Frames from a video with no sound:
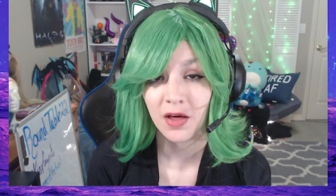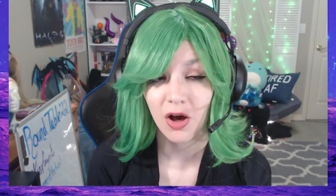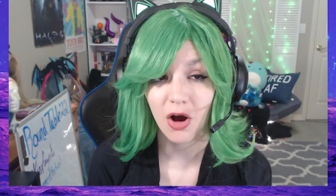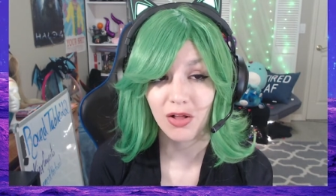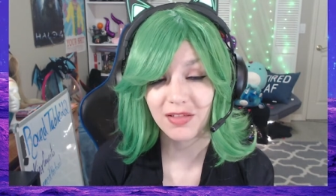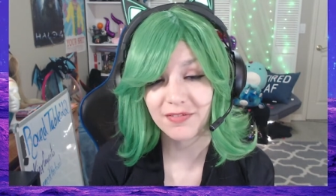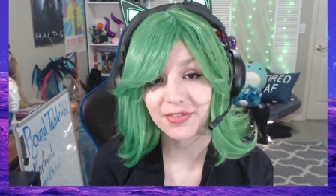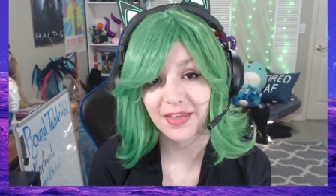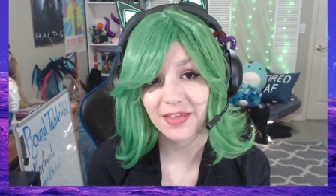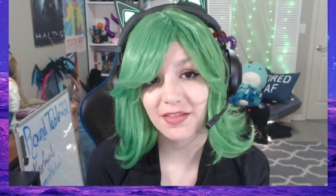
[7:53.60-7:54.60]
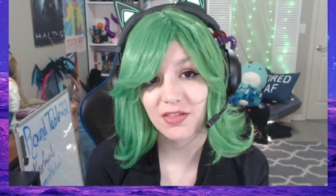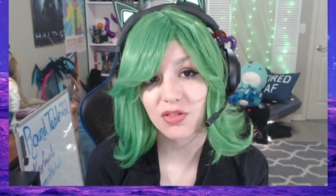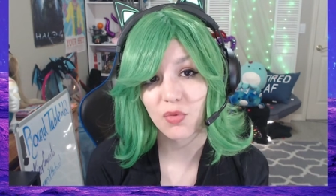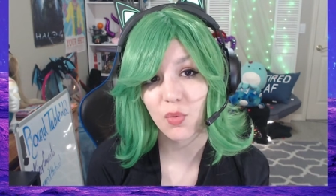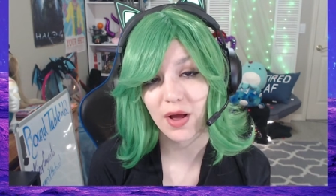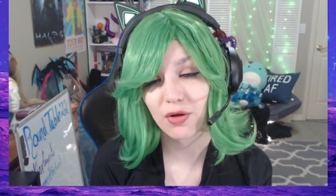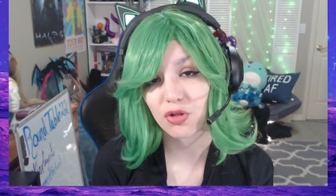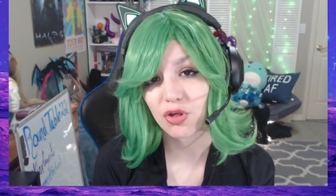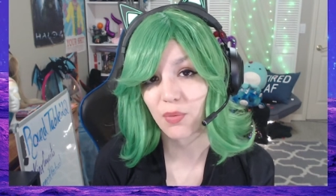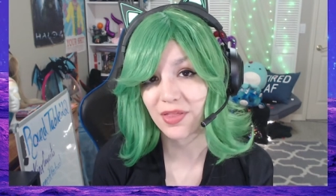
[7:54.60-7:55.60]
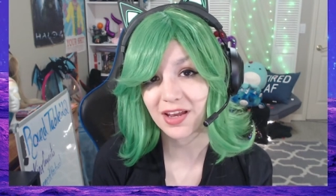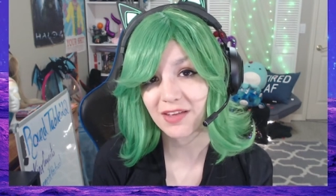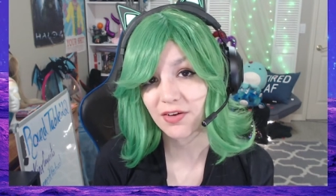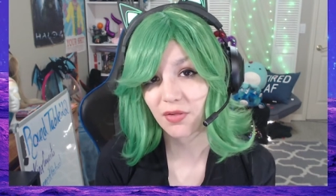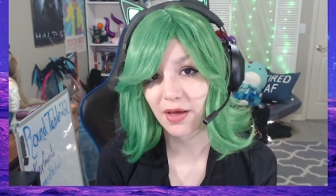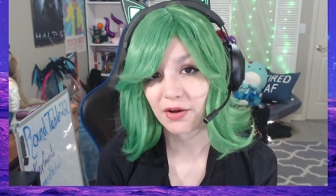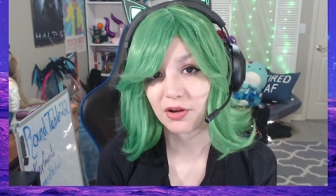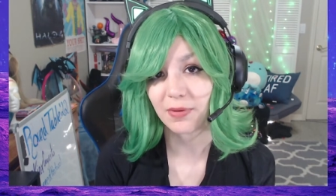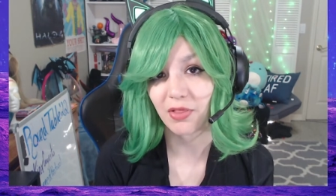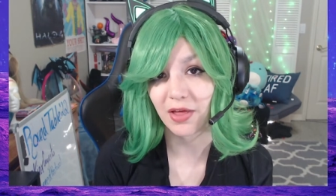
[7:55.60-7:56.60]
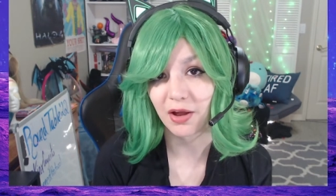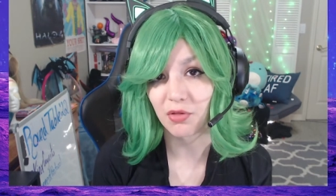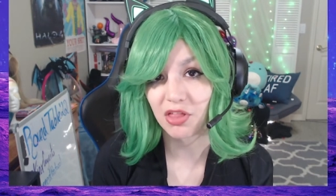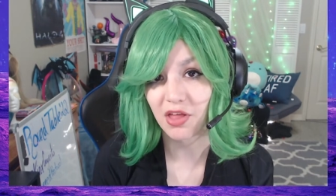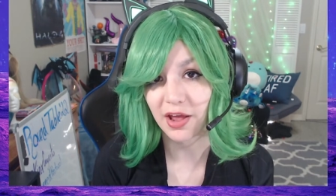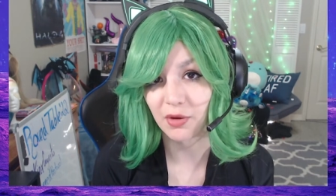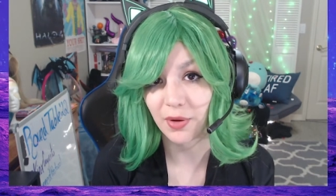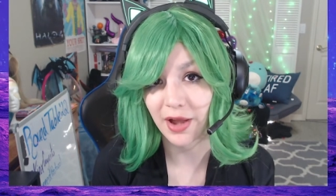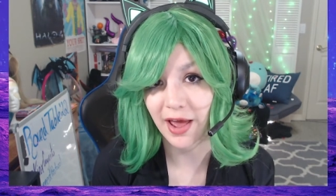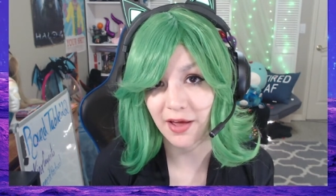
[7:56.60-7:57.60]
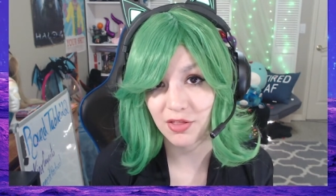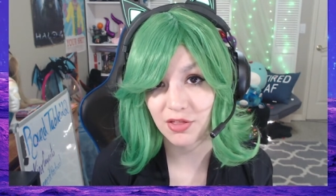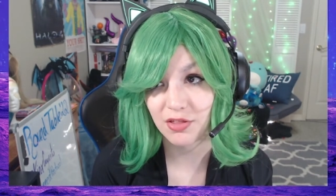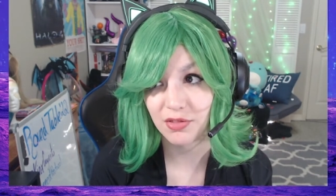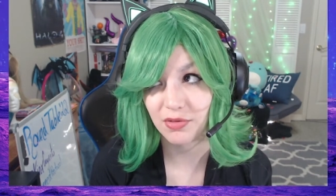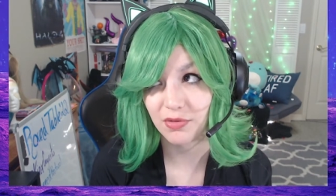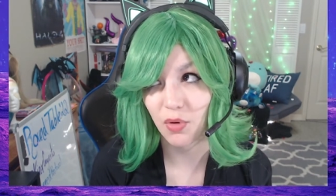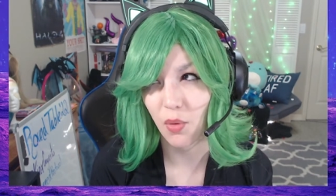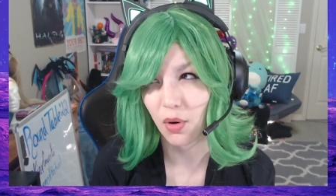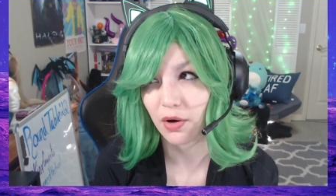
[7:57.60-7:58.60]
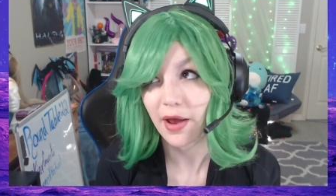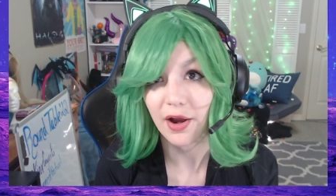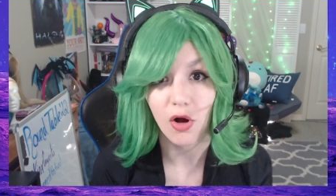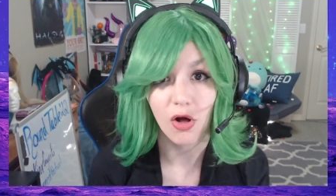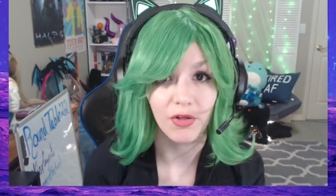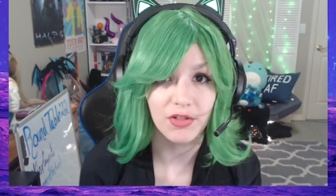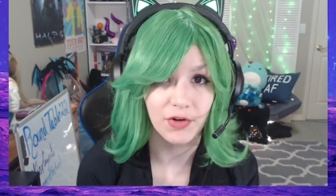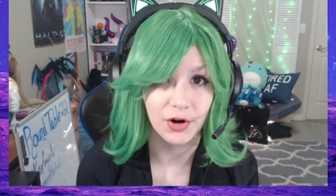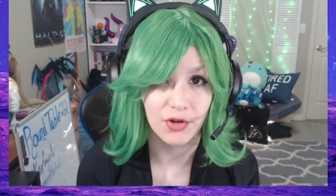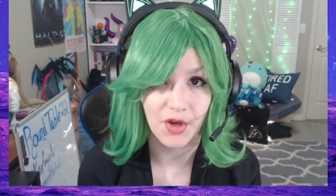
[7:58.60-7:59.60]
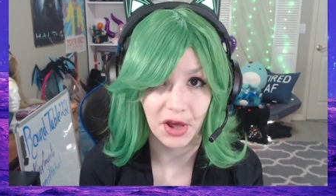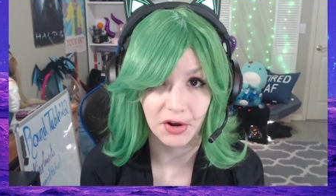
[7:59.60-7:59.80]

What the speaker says: All of this while she wasn't even allowed to be let outside when asked, or at all, as far as I